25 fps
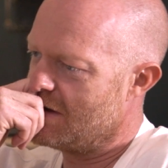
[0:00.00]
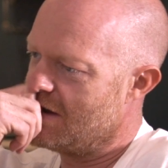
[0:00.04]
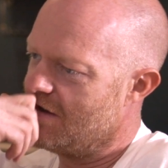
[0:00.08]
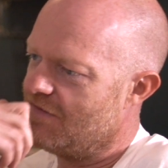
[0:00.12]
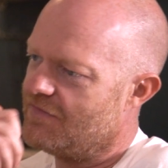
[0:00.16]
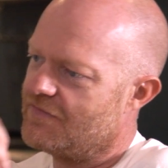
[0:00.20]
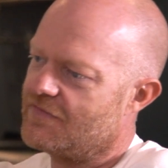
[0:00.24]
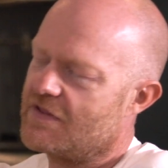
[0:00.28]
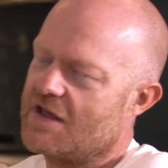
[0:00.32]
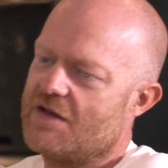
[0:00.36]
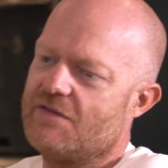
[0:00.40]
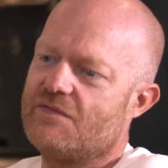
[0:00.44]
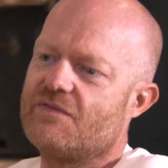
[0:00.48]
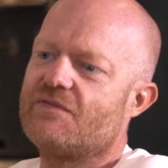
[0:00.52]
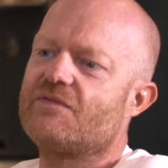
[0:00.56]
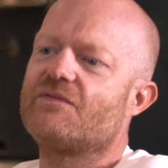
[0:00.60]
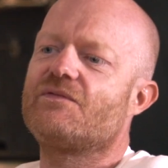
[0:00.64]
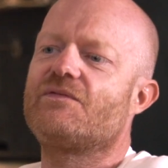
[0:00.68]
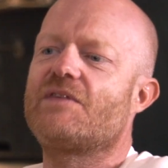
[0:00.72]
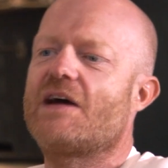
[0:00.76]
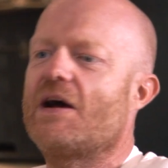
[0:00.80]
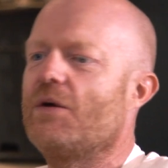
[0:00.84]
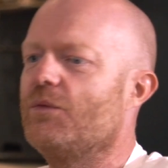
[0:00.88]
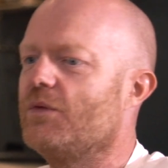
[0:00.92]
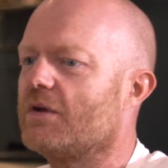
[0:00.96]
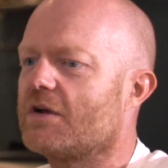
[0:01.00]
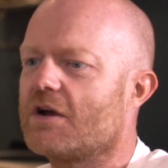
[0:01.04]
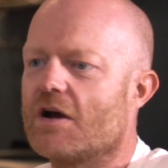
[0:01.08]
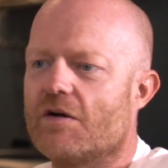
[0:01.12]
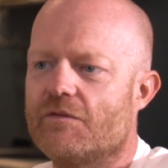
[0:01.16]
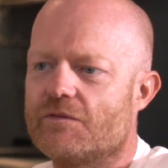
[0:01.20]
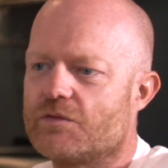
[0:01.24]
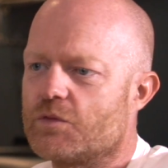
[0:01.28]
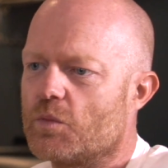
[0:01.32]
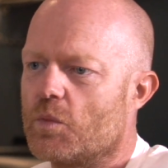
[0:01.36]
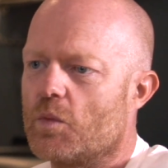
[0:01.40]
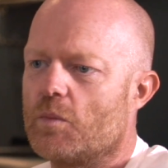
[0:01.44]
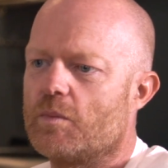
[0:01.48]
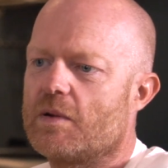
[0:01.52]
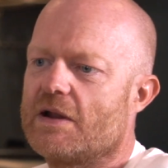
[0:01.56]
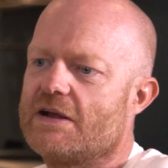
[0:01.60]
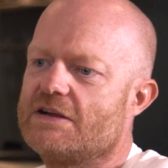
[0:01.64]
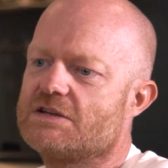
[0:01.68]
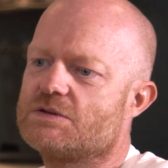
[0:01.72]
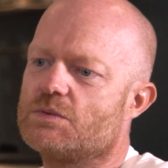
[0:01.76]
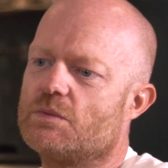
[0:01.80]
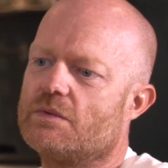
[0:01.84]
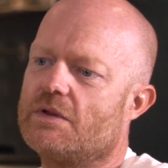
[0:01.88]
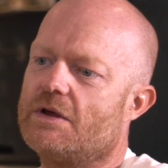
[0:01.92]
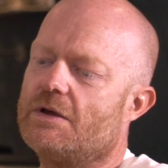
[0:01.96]
if they've found a comfortable
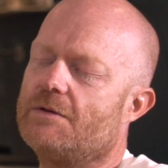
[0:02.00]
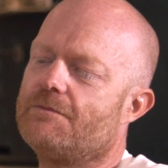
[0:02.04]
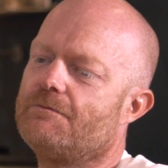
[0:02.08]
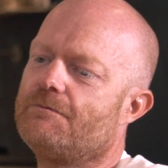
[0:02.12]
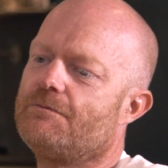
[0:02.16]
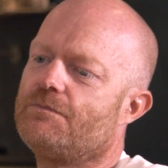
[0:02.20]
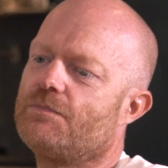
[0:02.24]
place with it.